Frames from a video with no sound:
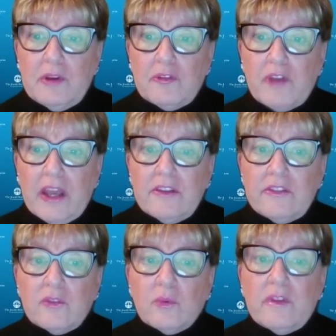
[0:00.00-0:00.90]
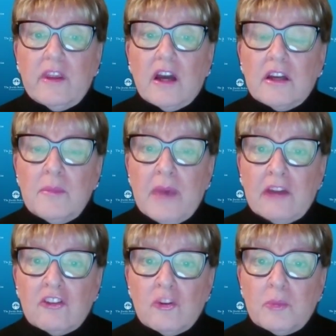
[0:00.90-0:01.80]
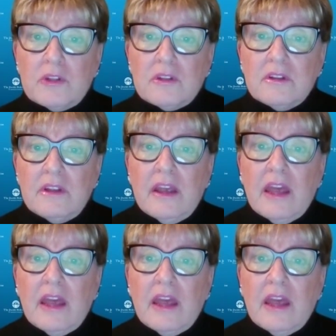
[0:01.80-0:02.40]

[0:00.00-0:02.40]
be faced with the unimaginable